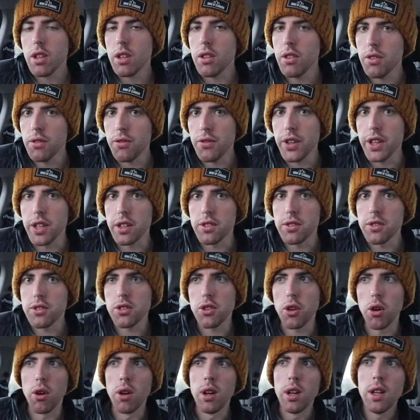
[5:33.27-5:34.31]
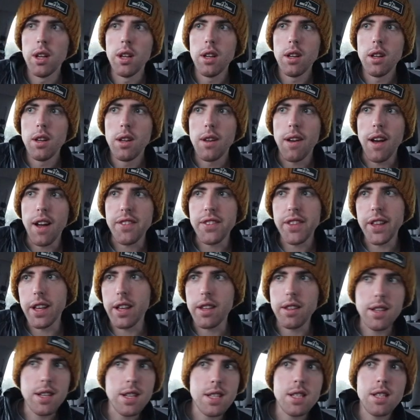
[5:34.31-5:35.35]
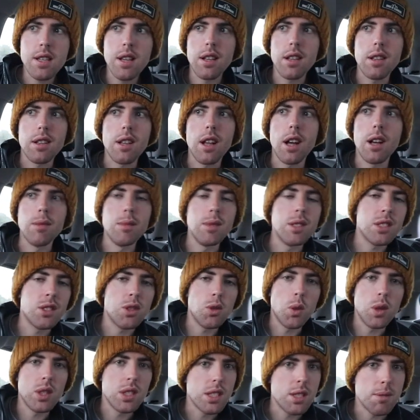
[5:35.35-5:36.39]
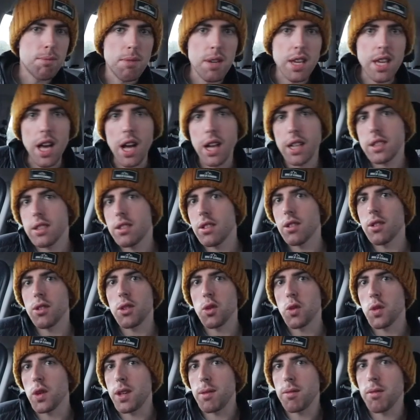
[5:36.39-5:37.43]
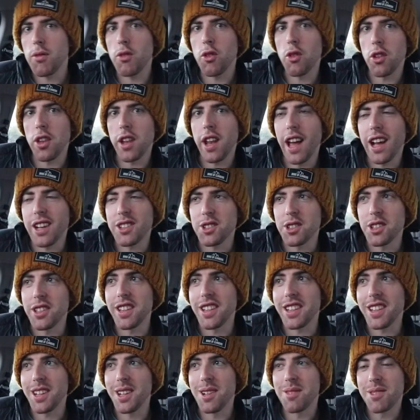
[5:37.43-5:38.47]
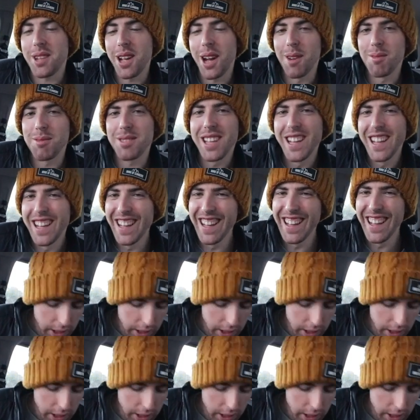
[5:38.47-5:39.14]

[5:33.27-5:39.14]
the field. So I think this hill climb is the one to be at, you know, the week before the National Hill Climb Champs.